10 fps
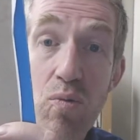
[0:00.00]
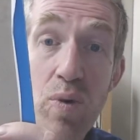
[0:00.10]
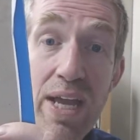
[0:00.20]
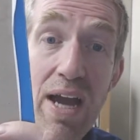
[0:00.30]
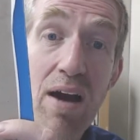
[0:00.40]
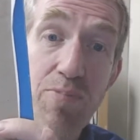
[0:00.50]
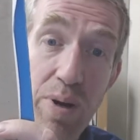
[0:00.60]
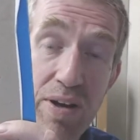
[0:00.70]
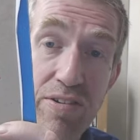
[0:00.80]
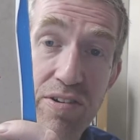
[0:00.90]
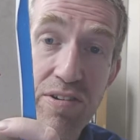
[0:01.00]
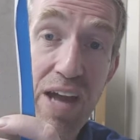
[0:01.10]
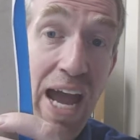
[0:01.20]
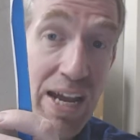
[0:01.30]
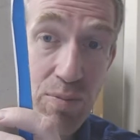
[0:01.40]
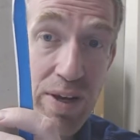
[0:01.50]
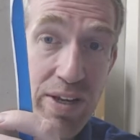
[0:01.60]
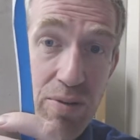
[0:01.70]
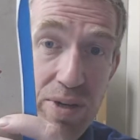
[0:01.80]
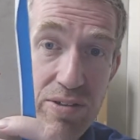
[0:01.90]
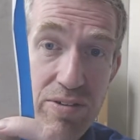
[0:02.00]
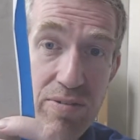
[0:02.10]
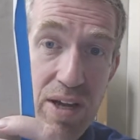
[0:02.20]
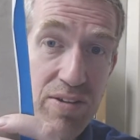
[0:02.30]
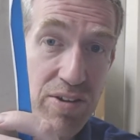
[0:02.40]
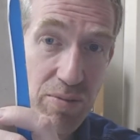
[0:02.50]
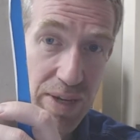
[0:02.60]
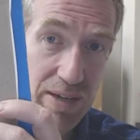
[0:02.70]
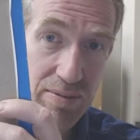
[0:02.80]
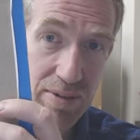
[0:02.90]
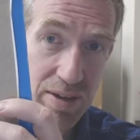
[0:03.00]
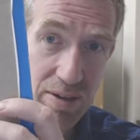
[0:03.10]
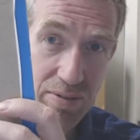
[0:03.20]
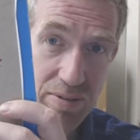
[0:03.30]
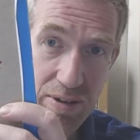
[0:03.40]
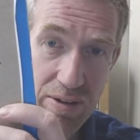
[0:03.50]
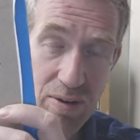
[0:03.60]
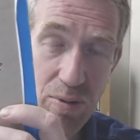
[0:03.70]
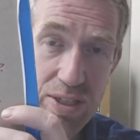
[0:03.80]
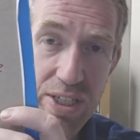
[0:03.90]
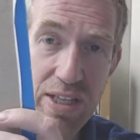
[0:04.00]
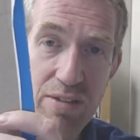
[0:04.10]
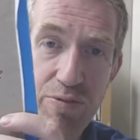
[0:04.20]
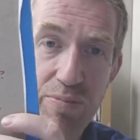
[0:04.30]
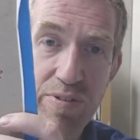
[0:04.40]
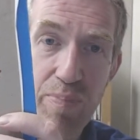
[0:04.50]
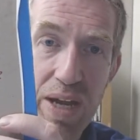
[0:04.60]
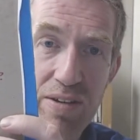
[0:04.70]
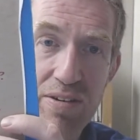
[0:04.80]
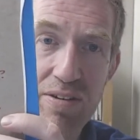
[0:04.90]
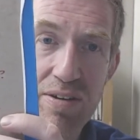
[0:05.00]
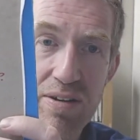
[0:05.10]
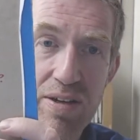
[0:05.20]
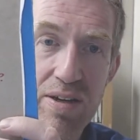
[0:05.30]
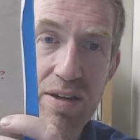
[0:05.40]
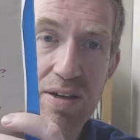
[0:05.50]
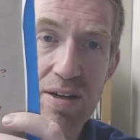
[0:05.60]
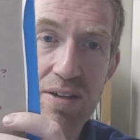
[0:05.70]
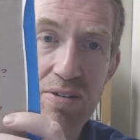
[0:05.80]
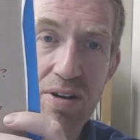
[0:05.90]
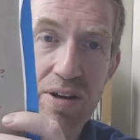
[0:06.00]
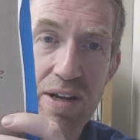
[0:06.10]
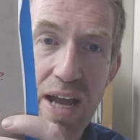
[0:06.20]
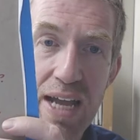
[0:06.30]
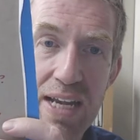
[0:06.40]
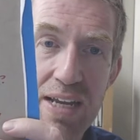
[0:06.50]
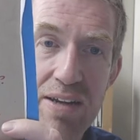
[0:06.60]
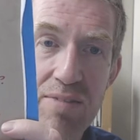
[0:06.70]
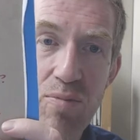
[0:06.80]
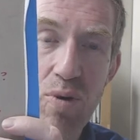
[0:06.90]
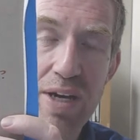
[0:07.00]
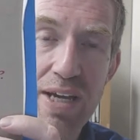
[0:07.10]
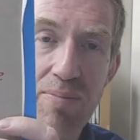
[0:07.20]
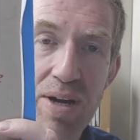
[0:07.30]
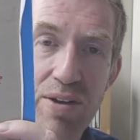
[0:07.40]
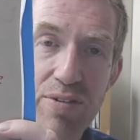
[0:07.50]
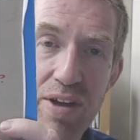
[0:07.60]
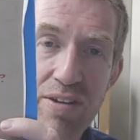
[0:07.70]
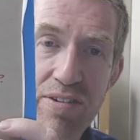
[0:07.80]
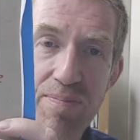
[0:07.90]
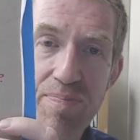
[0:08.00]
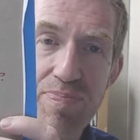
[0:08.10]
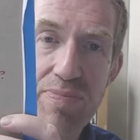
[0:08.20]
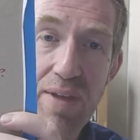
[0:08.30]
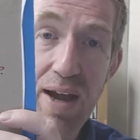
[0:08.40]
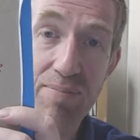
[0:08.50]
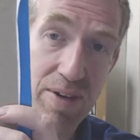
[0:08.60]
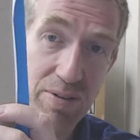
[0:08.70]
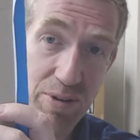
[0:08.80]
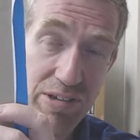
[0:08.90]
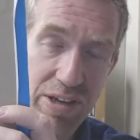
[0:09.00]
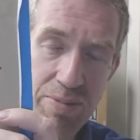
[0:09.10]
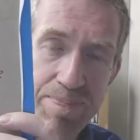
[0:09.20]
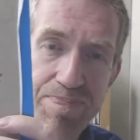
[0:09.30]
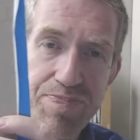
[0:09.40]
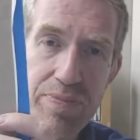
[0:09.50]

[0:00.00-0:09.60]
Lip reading: We are persons and we're humans, assuming, you know, you're not watching this from space and you're not an alien walking amongst us, I'm going to assume.